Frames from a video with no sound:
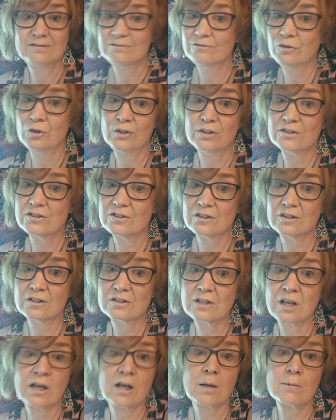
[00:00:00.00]
for
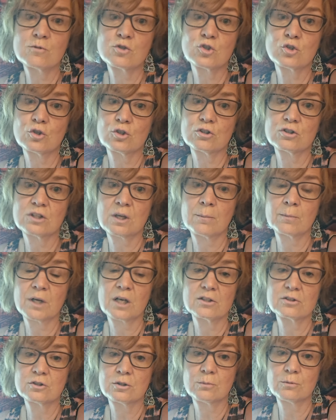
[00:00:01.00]
instance, and I'm sure some
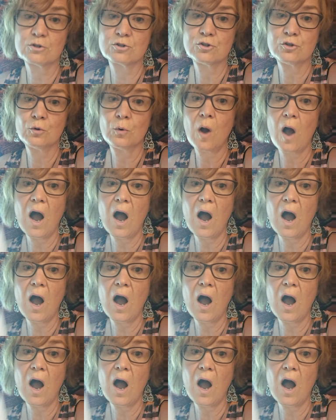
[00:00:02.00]
customers do,